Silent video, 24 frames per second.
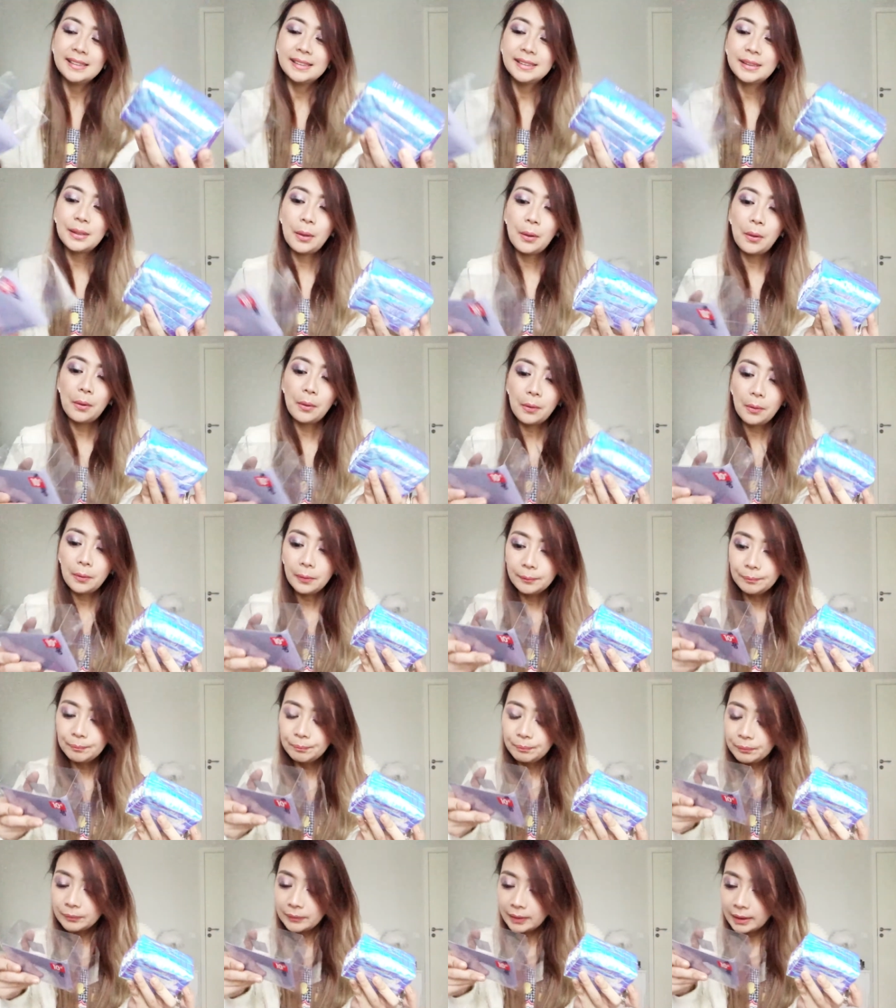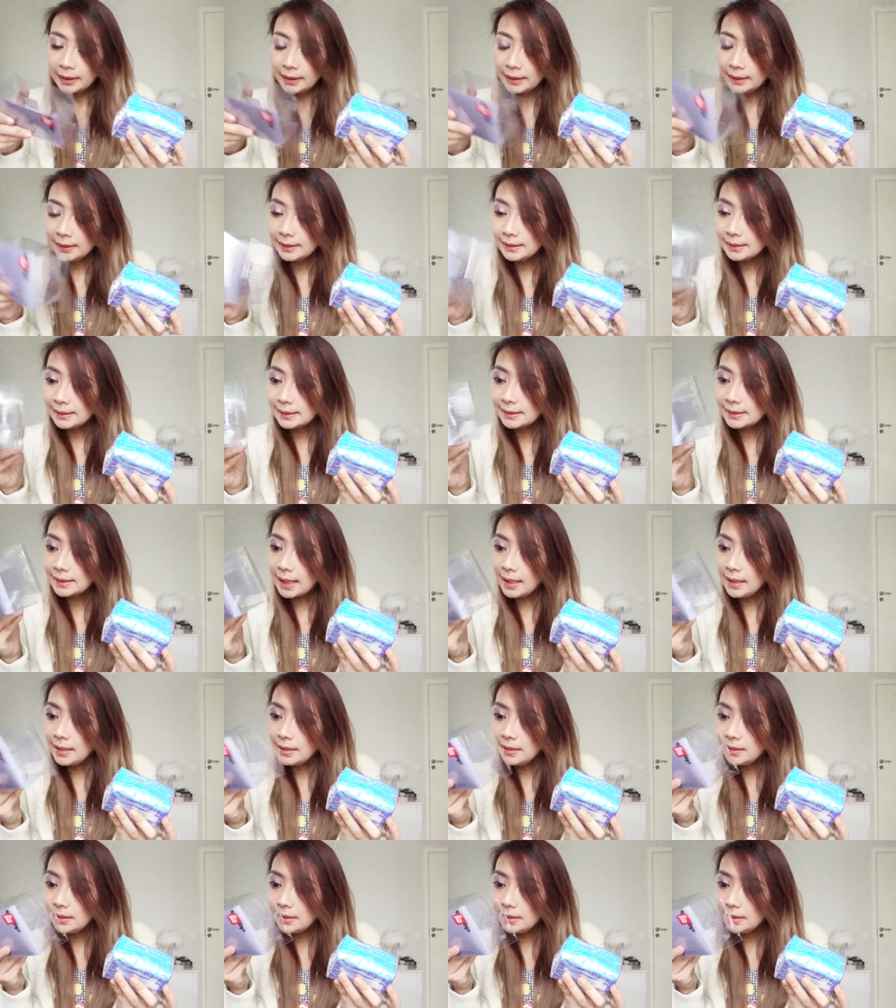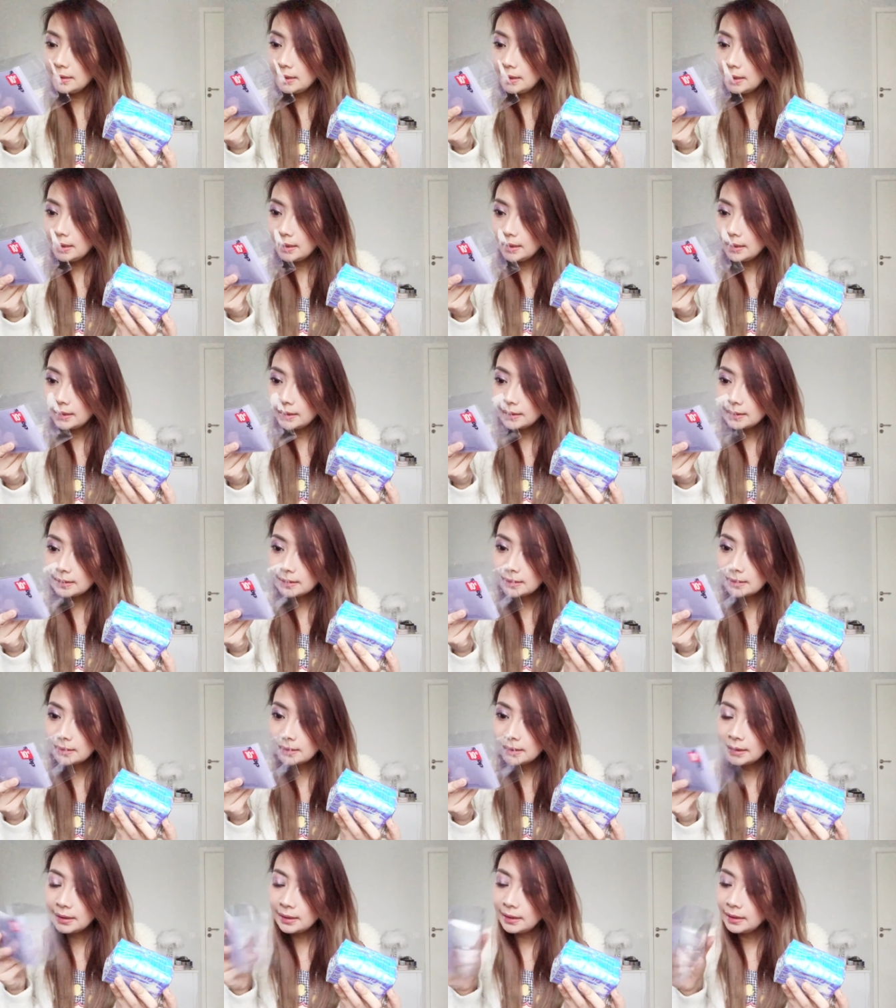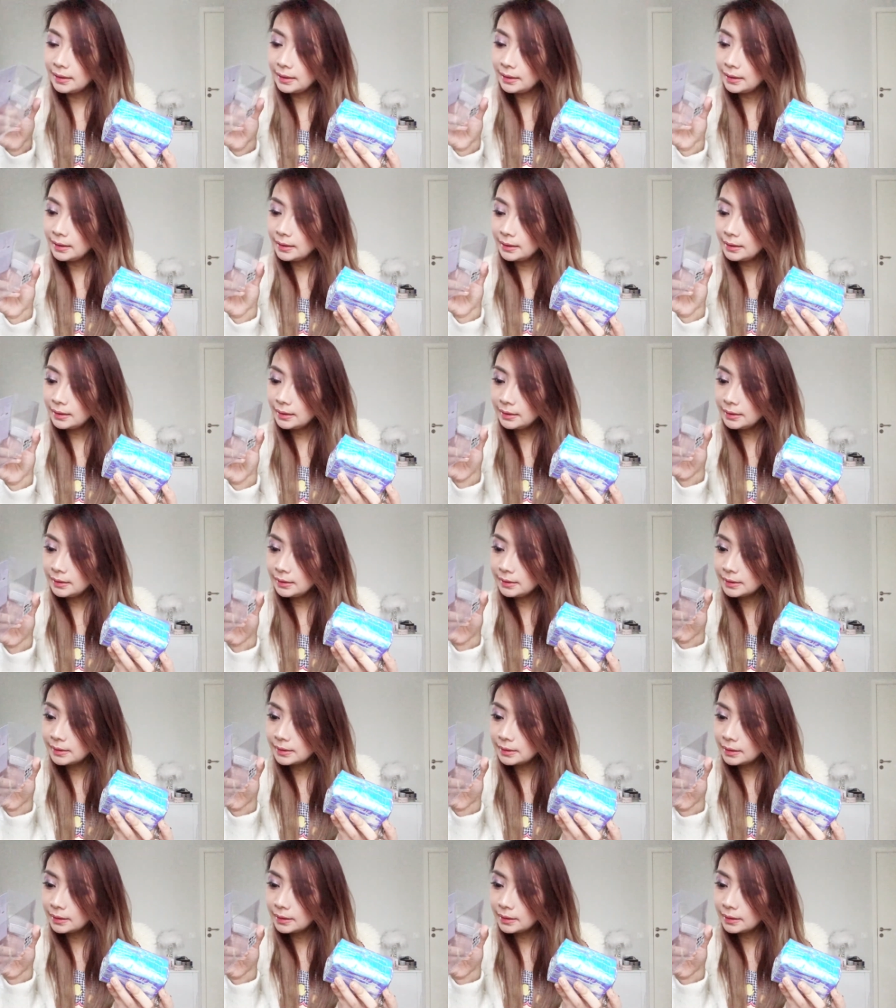so inside this is